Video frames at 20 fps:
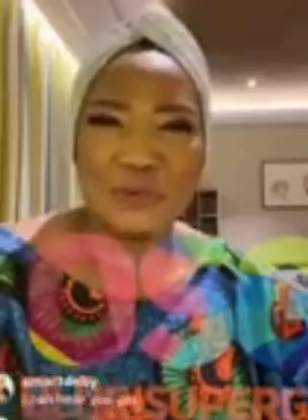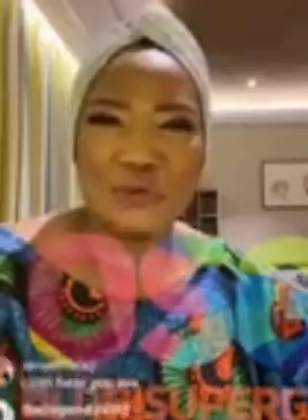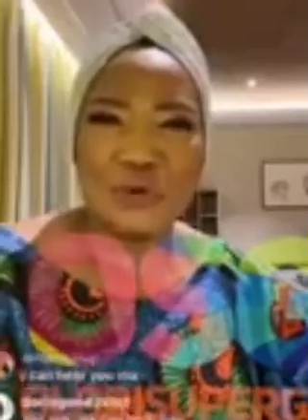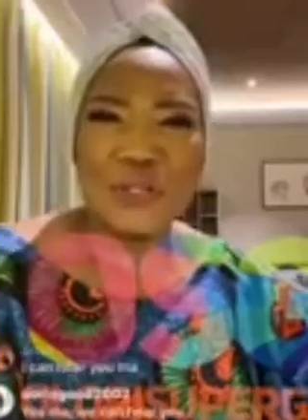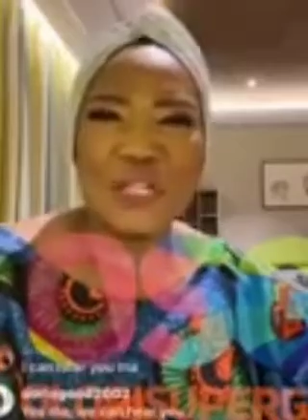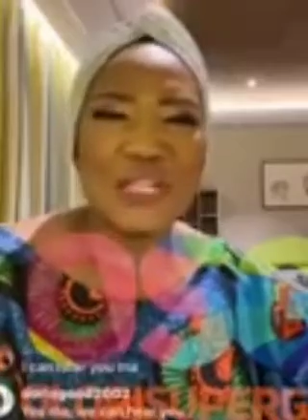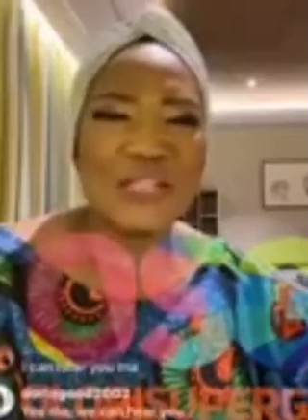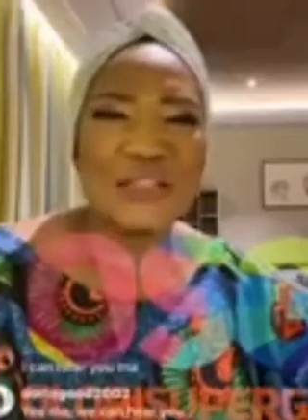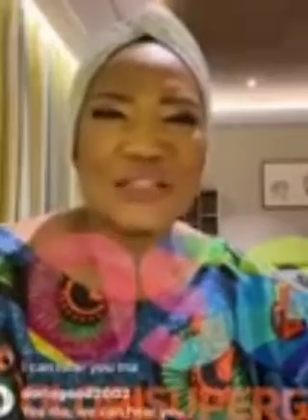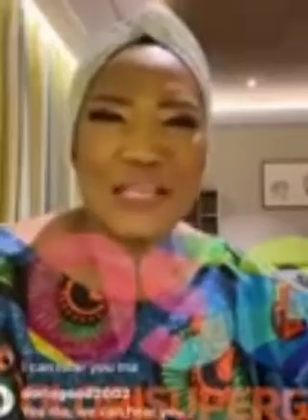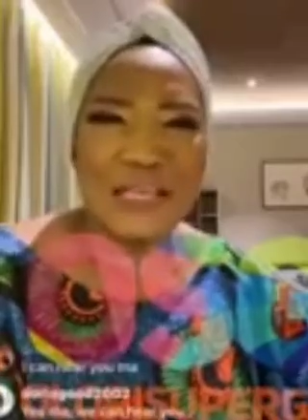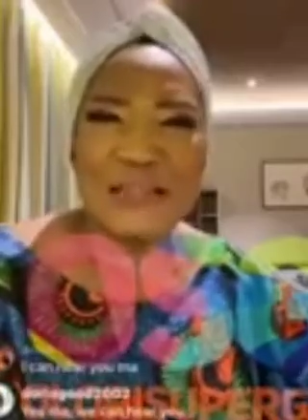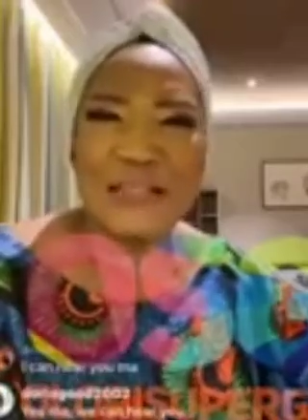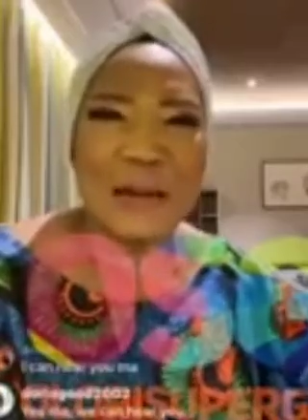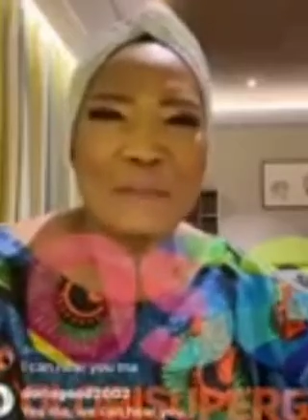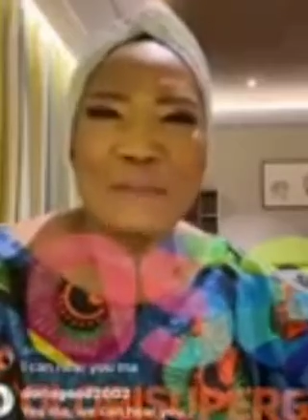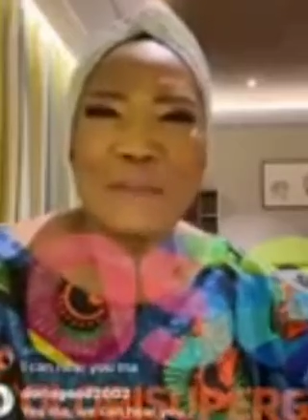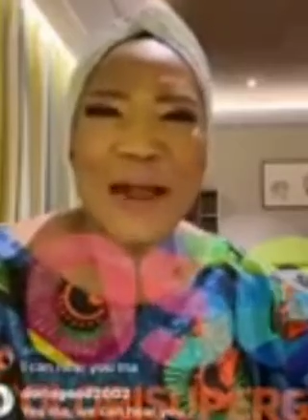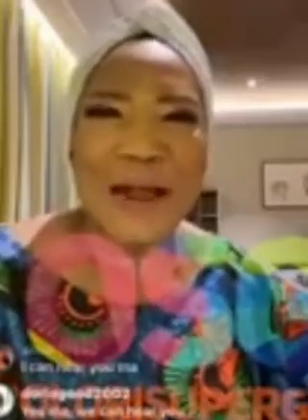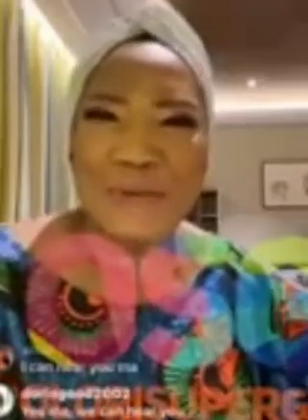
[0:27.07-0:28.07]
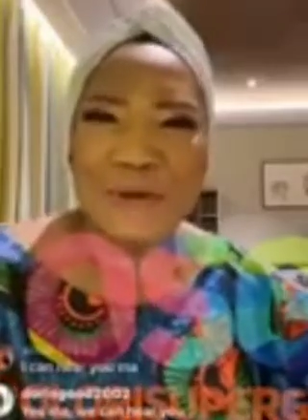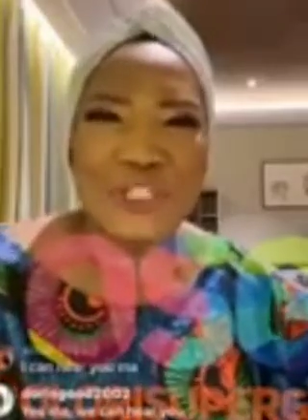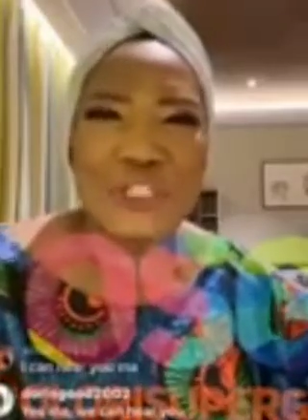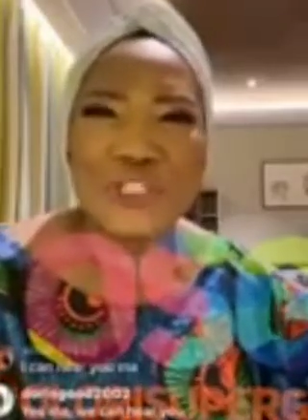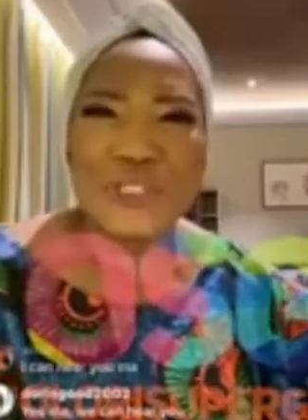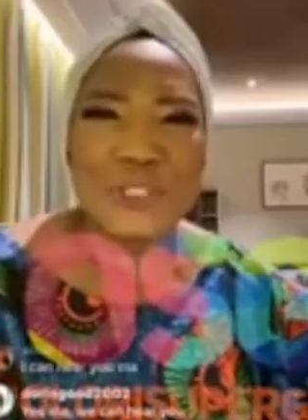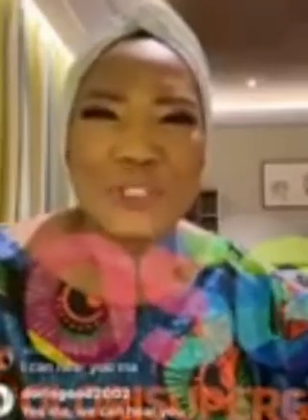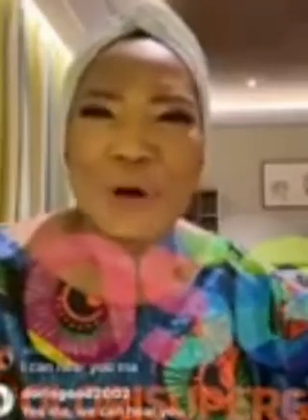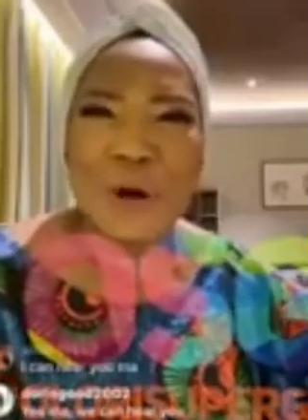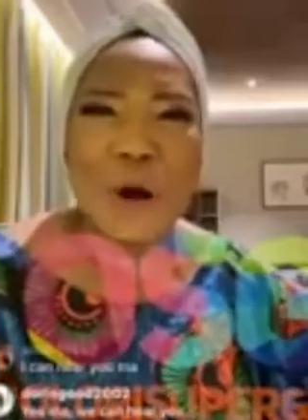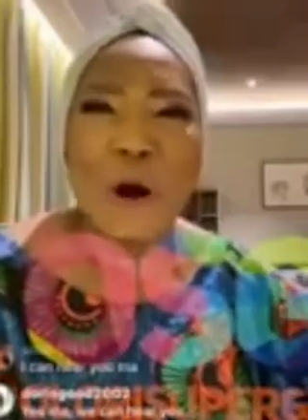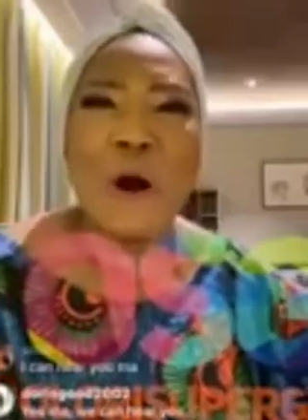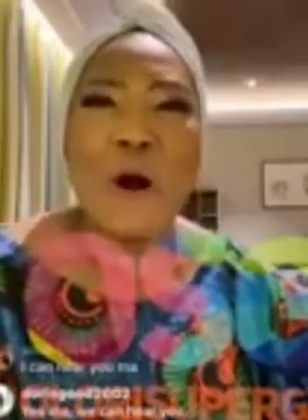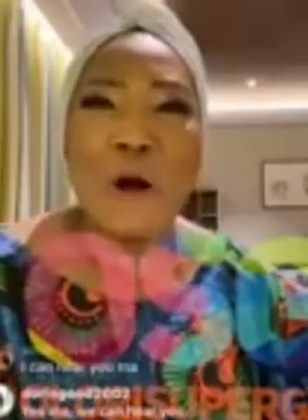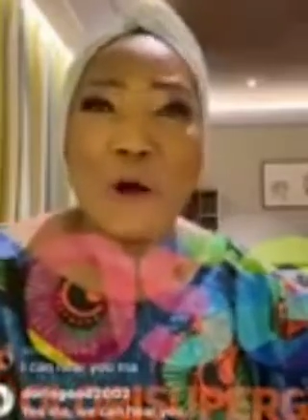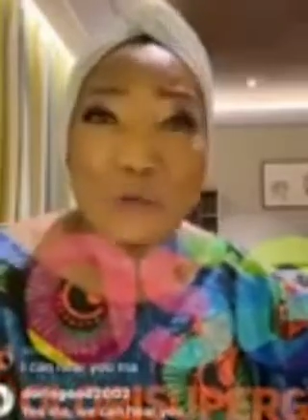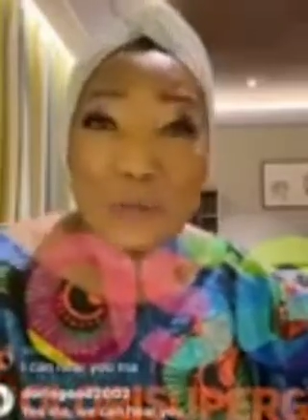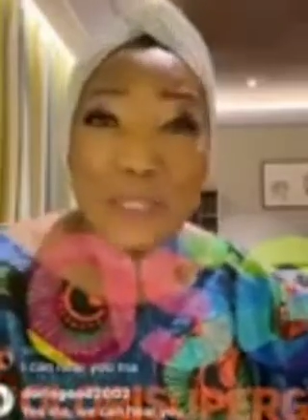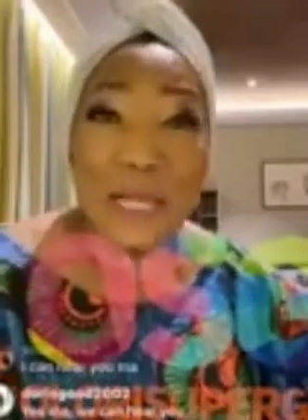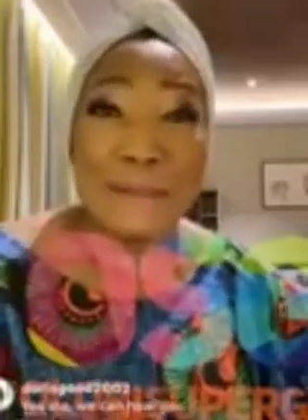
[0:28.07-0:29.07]
Don't think that marriage is
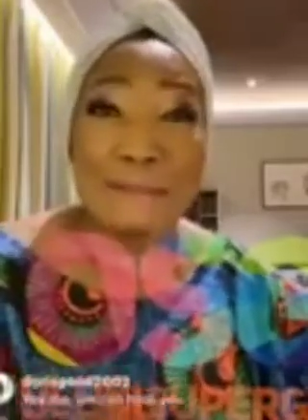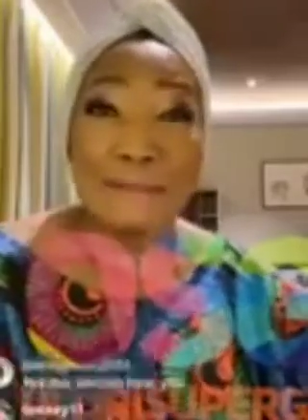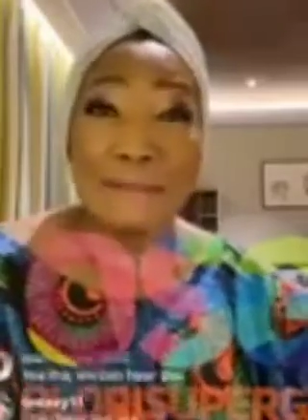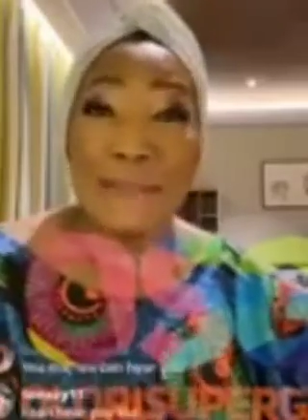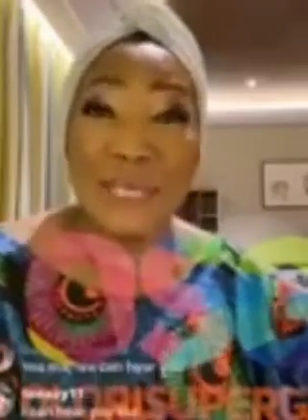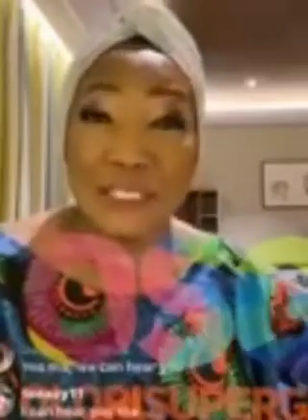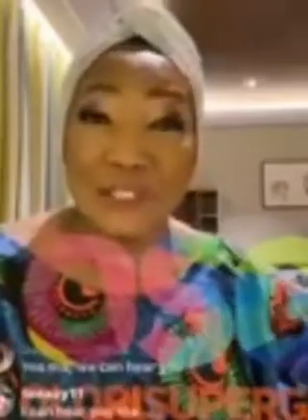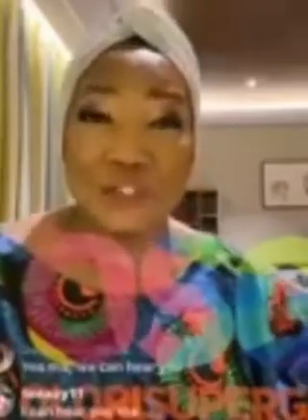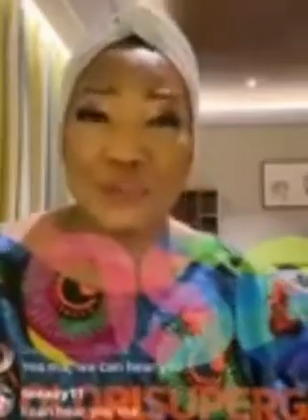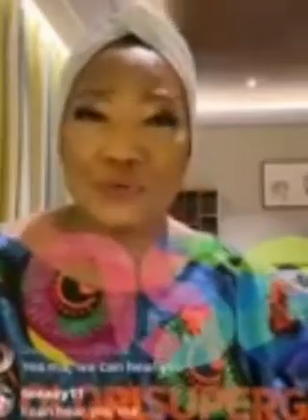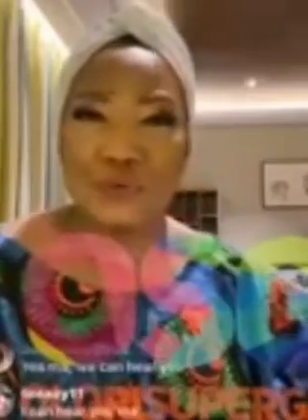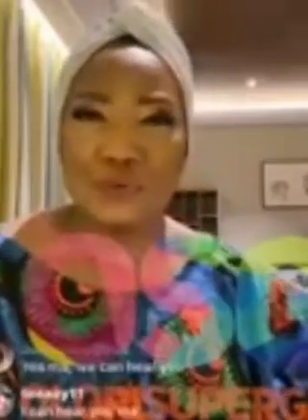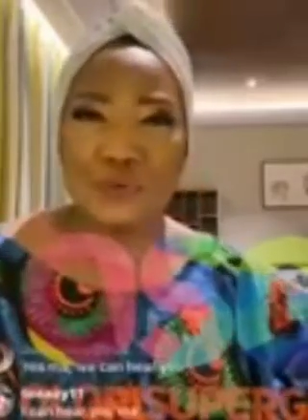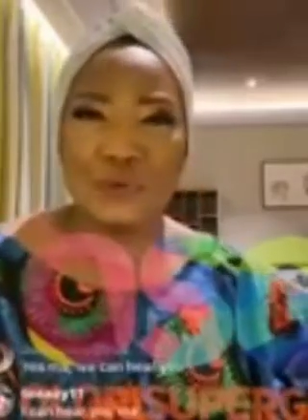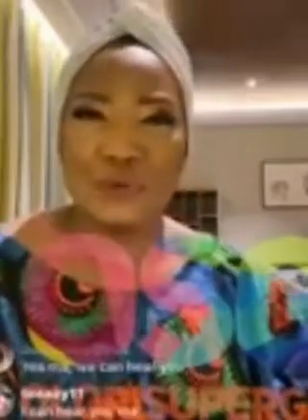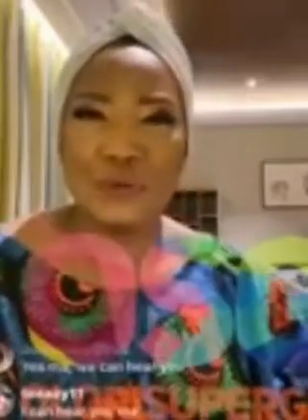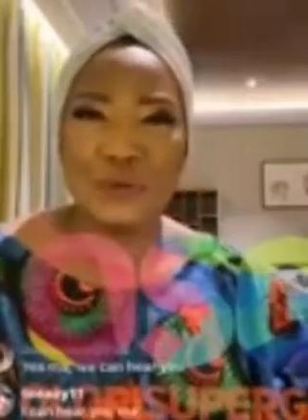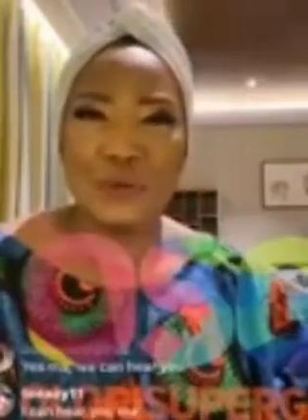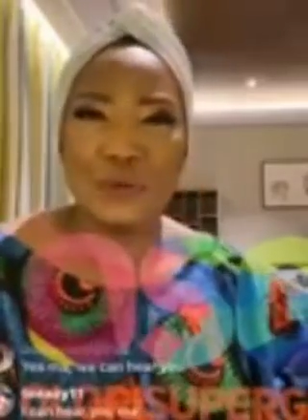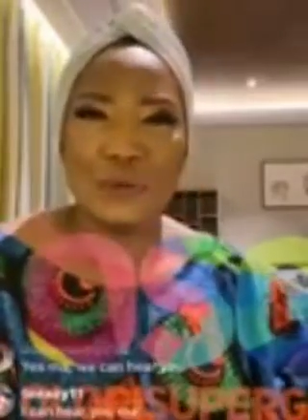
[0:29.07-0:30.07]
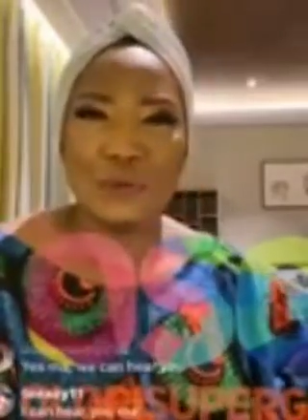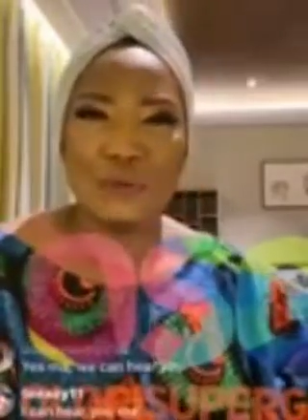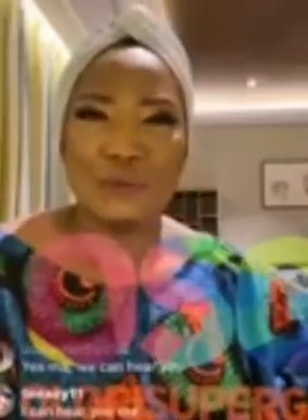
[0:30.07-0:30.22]
all that makes you.